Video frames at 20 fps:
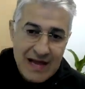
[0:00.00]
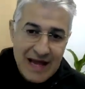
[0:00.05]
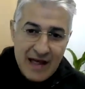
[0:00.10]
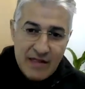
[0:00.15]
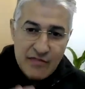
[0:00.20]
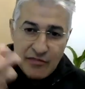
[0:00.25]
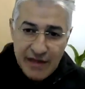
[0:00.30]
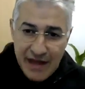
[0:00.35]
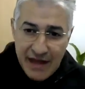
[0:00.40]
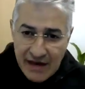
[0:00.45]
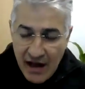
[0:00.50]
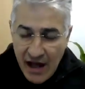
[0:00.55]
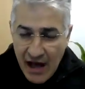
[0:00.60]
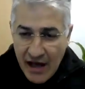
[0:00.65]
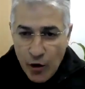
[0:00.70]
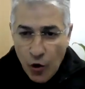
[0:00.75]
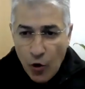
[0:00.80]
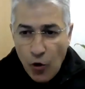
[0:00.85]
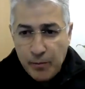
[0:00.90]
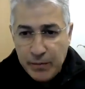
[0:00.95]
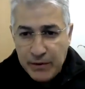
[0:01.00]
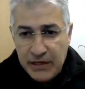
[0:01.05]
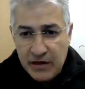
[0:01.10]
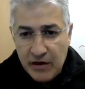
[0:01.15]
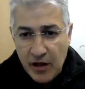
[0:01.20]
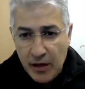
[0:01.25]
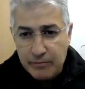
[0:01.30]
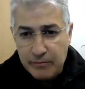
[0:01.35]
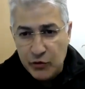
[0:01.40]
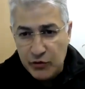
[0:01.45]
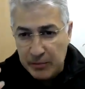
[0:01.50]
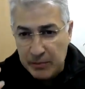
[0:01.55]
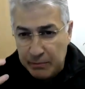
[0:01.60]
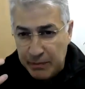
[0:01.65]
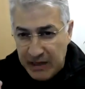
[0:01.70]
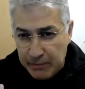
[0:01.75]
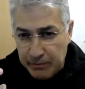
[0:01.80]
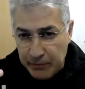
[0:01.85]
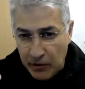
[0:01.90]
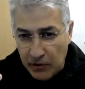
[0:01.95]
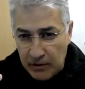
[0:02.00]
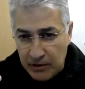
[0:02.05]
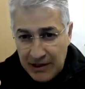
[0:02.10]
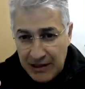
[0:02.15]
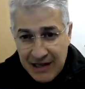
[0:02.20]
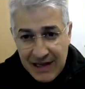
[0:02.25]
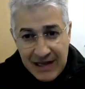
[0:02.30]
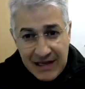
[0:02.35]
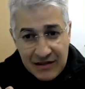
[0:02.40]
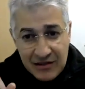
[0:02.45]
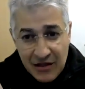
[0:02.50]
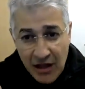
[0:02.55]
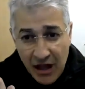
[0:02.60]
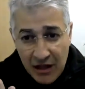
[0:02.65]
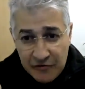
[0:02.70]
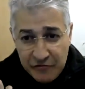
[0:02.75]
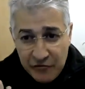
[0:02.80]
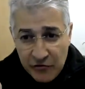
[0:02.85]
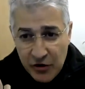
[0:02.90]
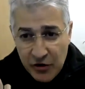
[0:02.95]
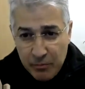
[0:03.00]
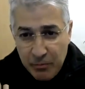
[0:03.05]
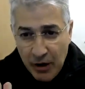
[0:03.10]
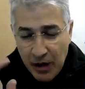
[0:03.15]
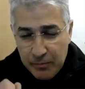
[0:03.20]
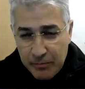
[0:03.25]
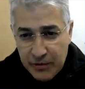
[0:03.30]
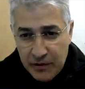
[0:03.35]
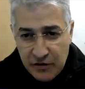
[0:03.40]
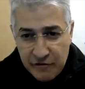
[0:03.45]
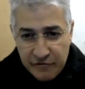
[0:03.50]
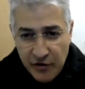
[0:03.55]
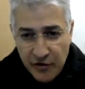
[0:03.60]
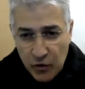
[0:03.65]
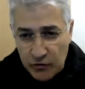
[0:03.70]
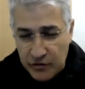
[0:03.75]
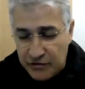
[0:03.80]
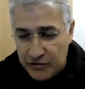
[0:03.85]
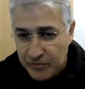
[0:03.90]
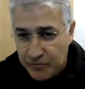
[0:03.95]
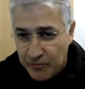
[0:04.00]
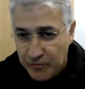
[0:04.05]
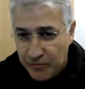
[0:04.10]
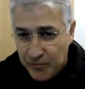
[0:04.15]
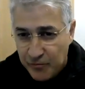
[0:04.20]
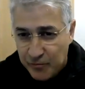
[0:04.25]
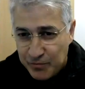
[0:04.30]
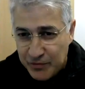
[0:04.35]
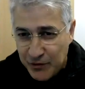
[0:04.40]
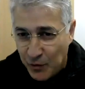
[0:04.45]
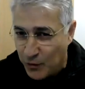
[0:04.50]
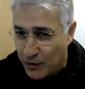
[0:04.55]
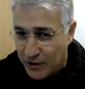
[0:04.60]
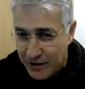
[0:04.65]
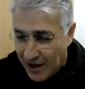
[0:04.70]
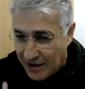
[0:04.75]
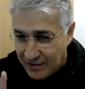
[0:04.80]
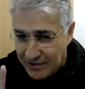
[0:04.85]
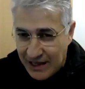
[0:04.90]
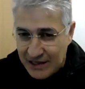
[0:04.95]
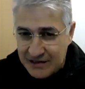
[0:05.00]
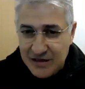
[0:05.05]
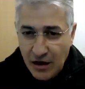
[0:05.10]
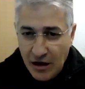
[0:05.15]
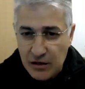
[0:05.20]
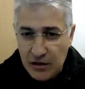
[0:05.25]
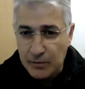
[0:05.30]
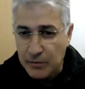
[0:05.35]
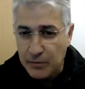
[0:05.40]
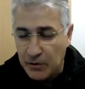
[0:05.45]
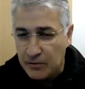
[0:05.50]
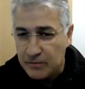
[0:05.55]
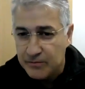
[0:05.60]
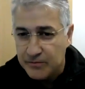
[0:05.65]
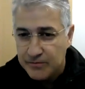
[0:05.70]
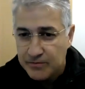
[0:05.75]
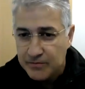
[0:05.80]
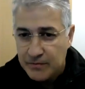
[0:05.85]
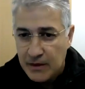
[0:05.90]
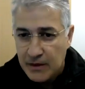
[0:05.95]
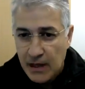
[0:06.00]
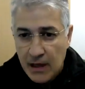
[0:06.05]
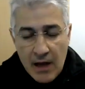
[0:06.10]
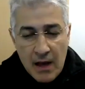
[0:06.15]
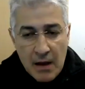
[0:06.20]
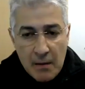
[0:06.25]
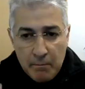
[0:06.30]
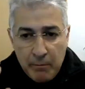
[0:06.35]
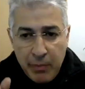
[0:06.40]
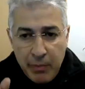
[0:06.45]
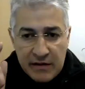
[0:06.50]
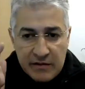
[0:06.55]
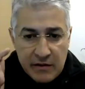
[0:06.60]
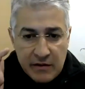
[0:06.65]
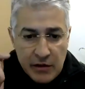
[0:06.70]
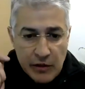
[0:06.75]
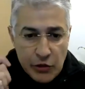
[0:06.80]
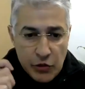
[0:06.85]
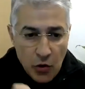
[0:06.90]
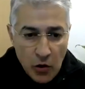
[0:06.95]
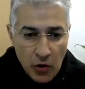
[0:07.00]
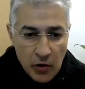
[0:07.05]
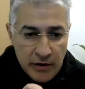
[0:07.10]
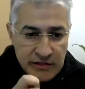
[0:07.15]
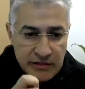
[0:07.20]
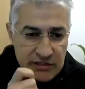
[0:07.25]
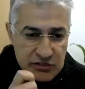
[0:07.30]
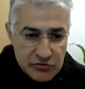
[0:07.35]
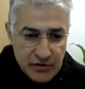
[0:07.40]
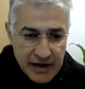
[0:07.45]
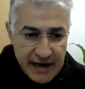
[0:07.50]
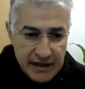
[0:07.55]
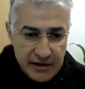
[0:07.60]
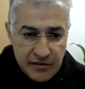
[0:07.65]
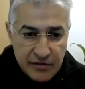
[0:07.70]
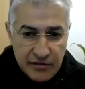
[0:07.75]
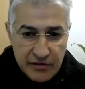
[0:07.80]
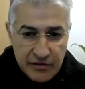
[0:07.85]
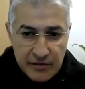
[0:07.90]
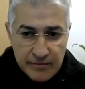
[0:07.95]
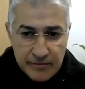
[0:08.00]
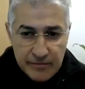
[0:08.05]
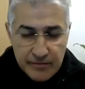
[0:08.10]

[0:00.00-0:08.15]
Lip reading: and then I open it up to the people, not for a popular vote, we're not that gullible, but your strength